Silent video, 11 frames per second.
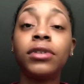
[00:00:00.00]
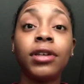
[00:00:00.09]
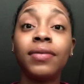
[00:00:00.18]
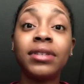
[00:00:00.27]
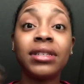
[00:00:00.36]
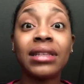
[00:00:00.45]

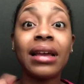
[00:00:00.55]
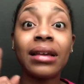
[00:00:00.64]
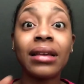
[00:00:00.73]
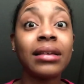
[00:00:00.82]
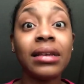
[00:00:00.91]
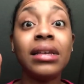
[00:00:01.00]
service is
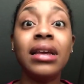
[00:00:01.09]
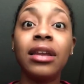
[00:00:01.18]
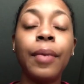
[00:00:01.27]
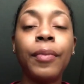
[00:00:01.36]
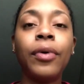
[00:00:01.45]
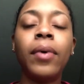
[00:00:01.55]
like key and
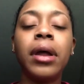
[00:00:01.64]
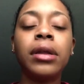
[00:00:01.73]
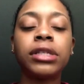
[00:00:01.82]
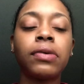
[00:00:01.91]
number one.